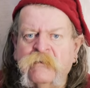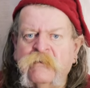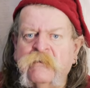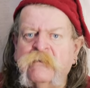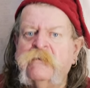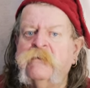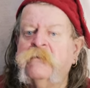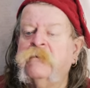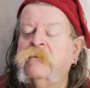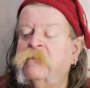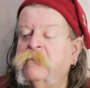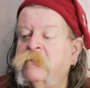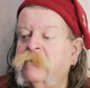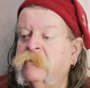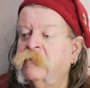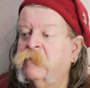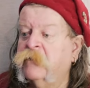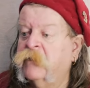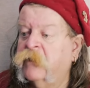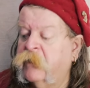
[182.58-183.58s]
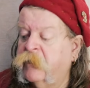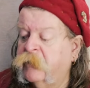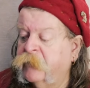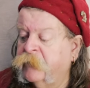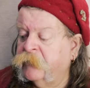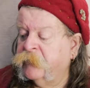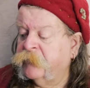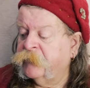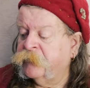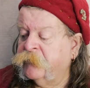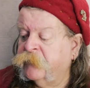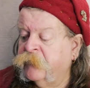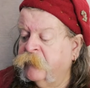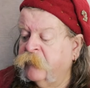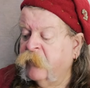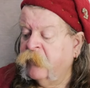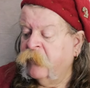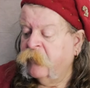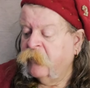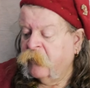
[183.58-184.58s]
Oh, okay.
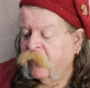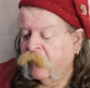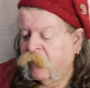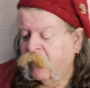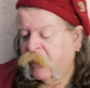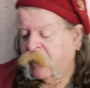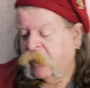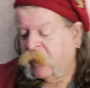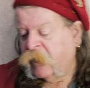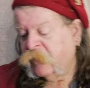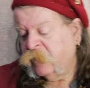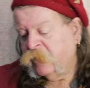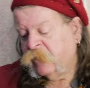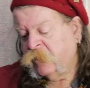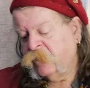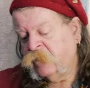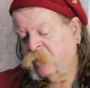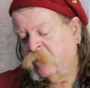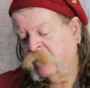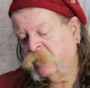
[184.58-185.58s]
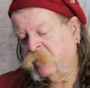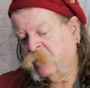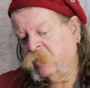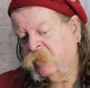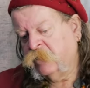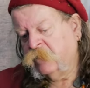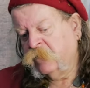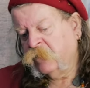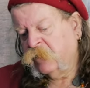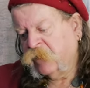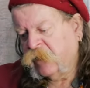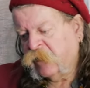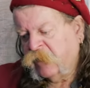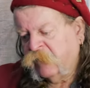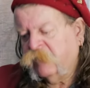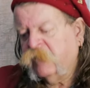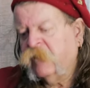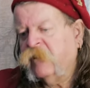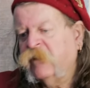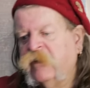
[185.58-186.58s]
And Yug
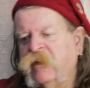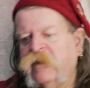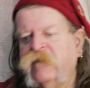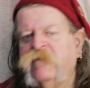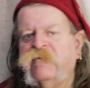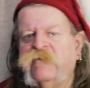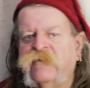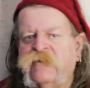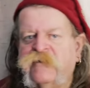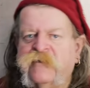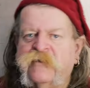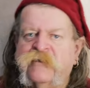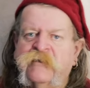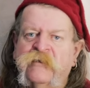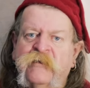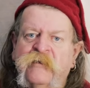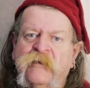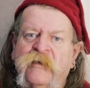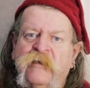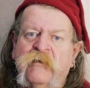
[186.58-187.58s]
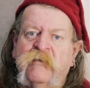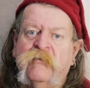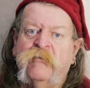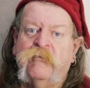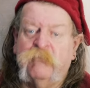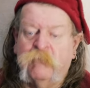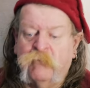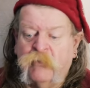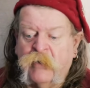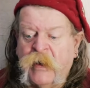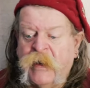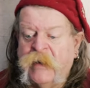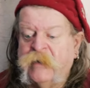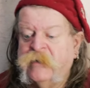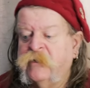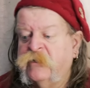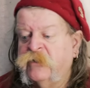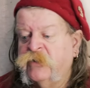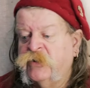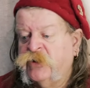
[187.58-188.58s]
gave gifts of
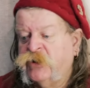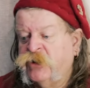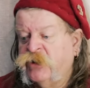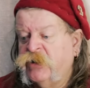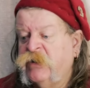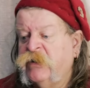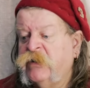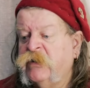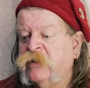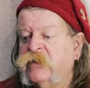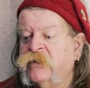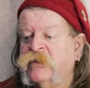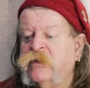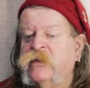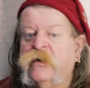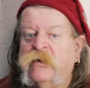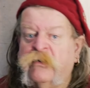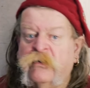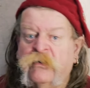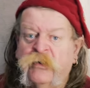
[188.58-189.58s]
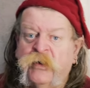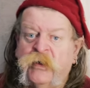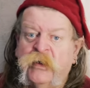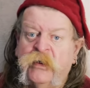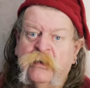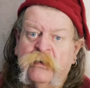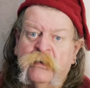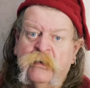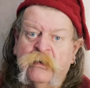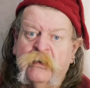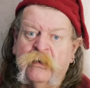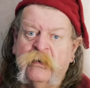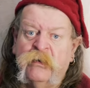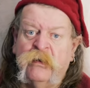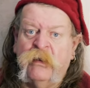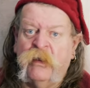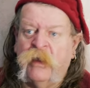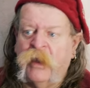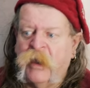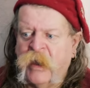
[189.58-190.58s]
bread, cheese, honey,
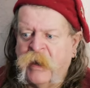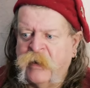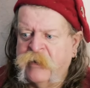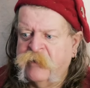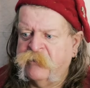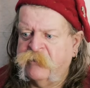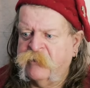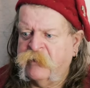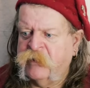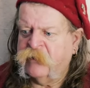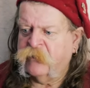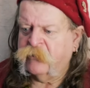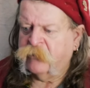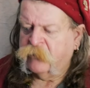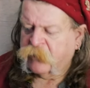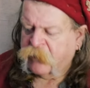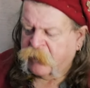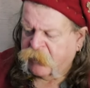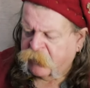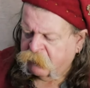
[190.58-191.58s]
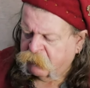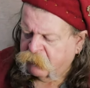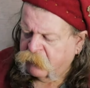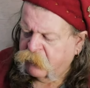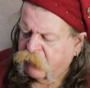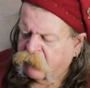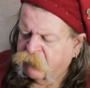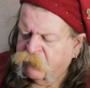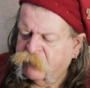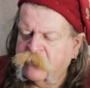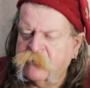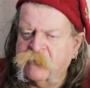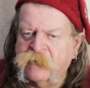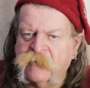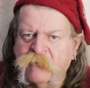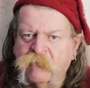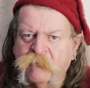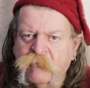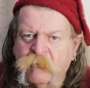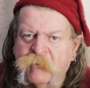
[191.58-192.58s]
anything he could, and a few
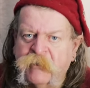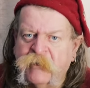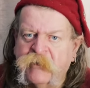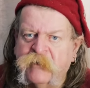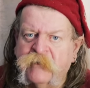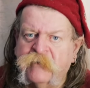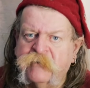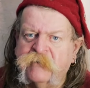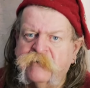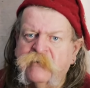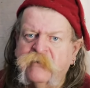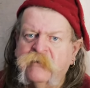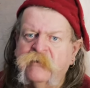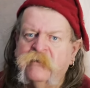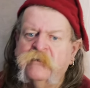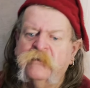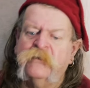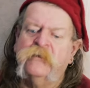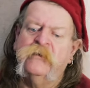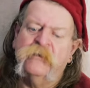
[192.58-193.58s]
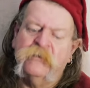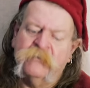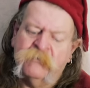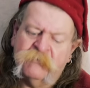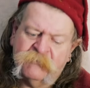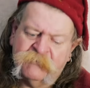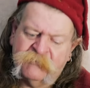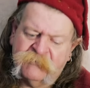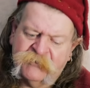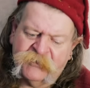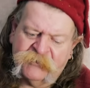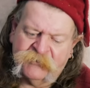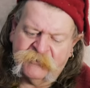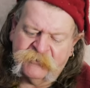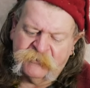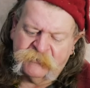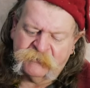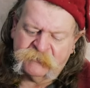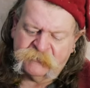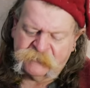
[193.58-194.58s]
silver pennies.
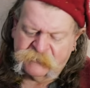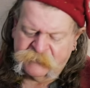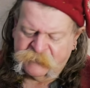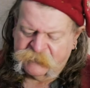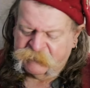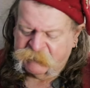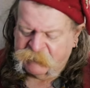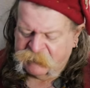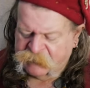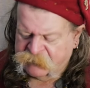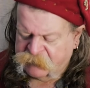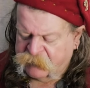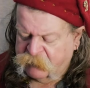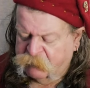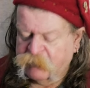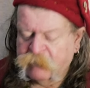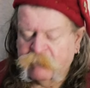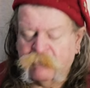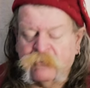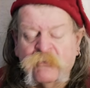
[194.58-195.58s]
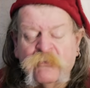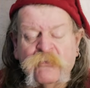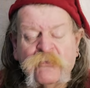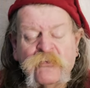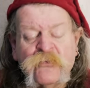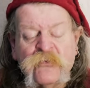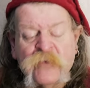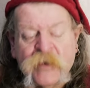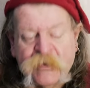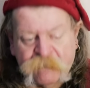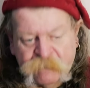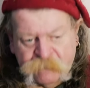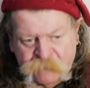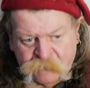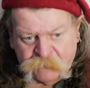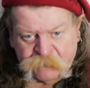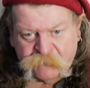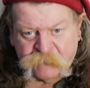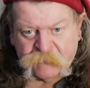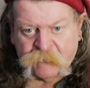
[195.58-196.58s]
Thank you, said the shaman. He was
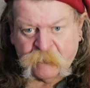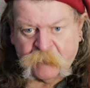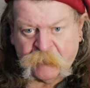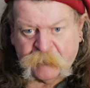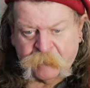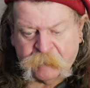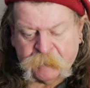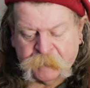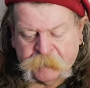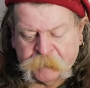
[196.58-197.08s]
grateful for it.